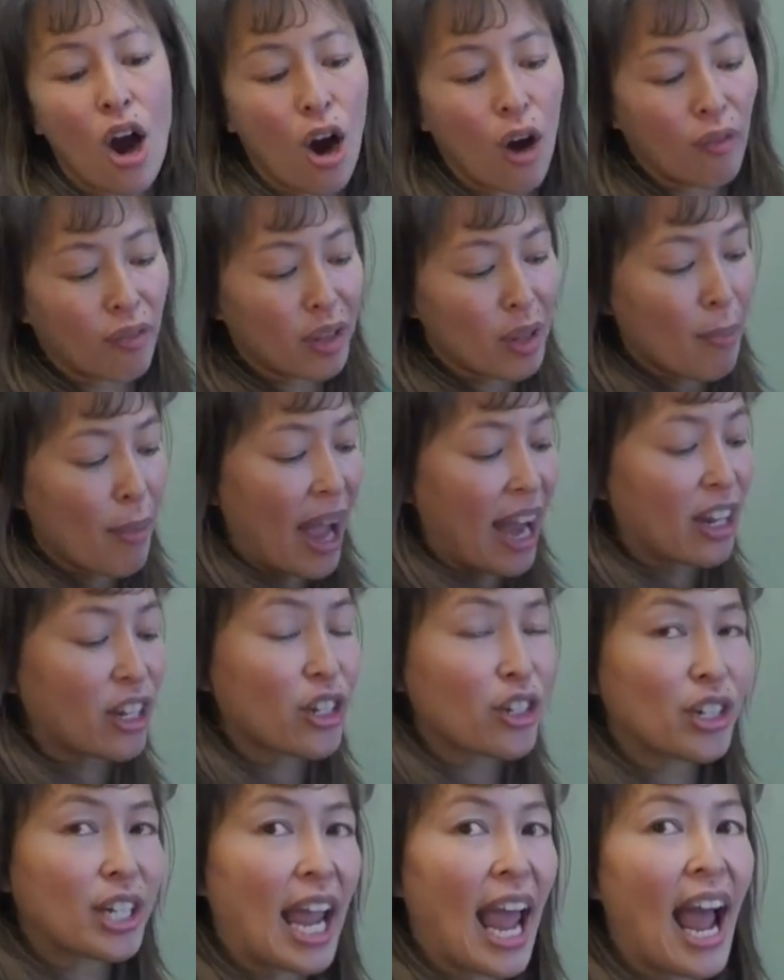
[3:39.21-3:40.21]
over the back of
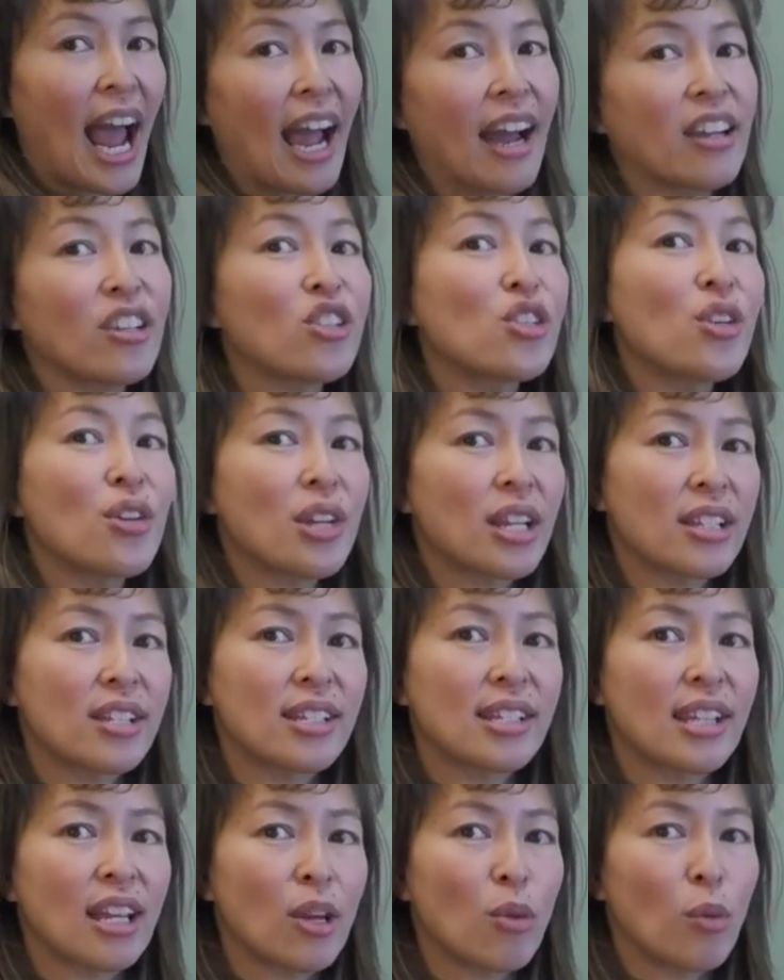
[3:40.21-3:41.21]
your cat so you can
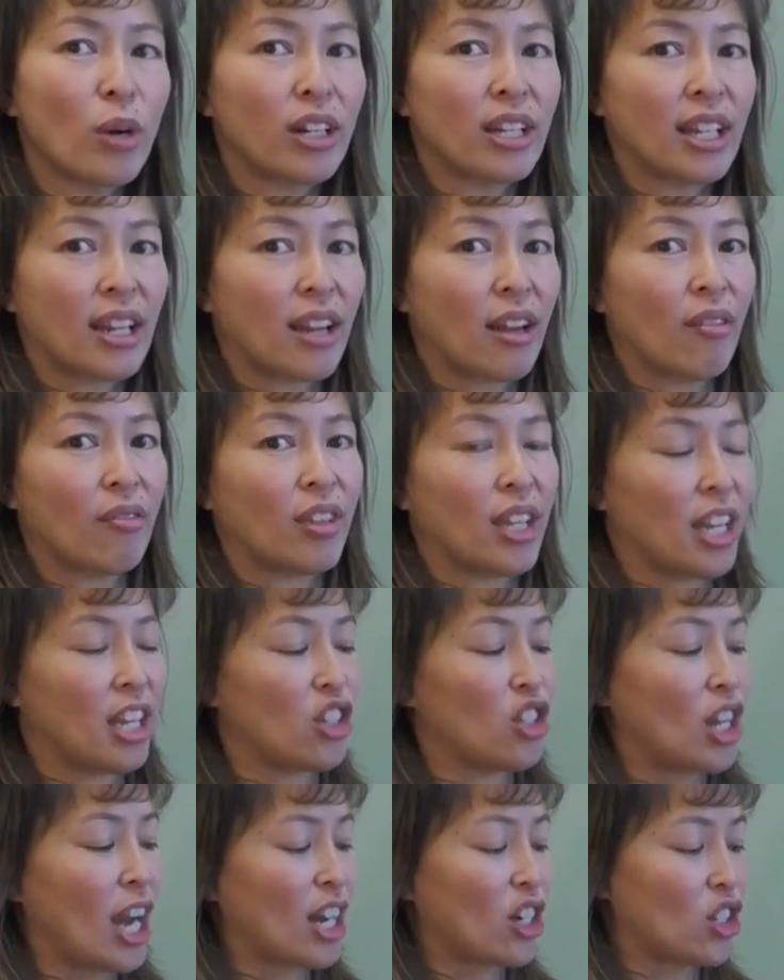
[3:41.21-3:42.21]
see where to give the
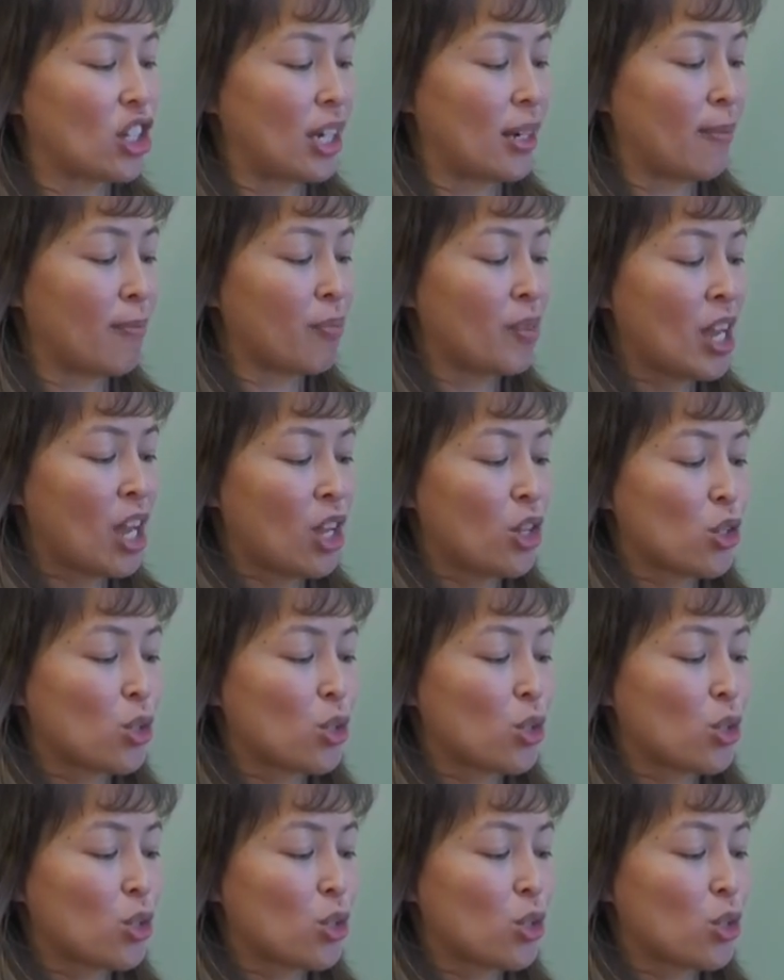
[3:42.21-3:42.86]
injection.